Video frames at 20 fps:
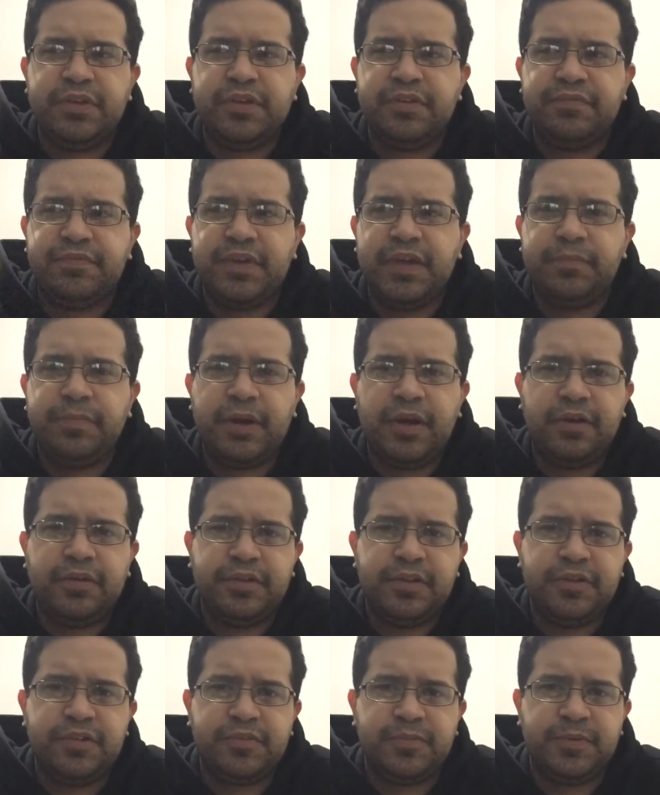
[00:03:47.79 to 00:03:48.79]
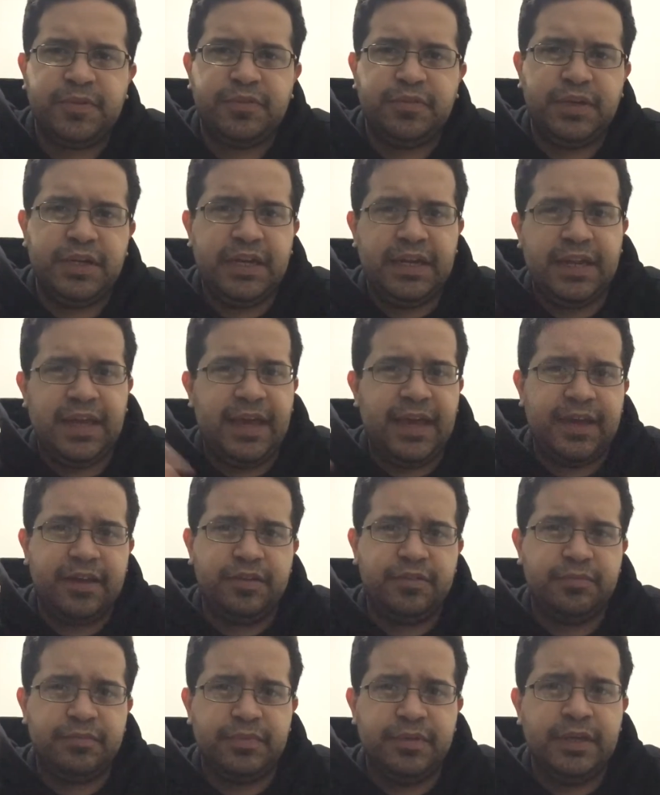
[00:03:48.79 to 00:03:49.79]
can find parallels between an
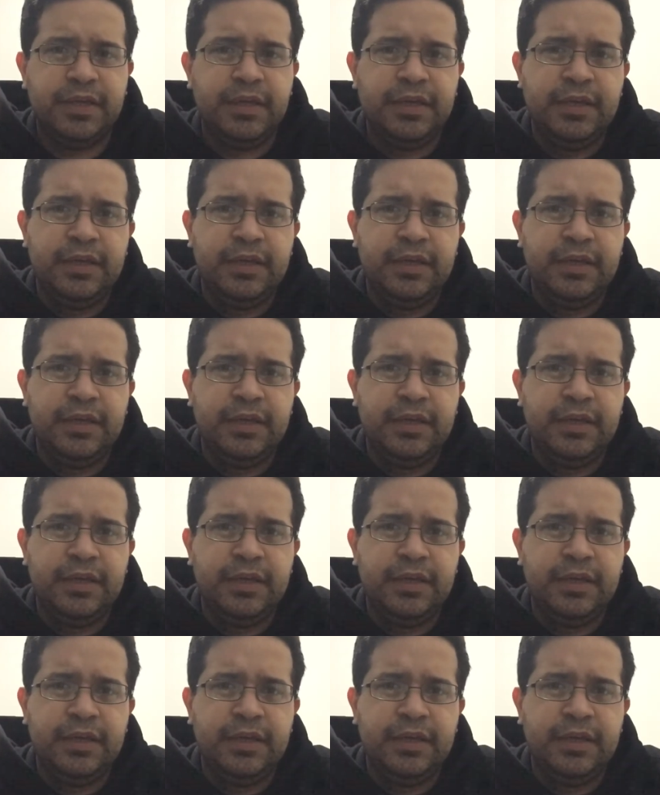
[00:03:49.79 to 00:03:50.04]
atom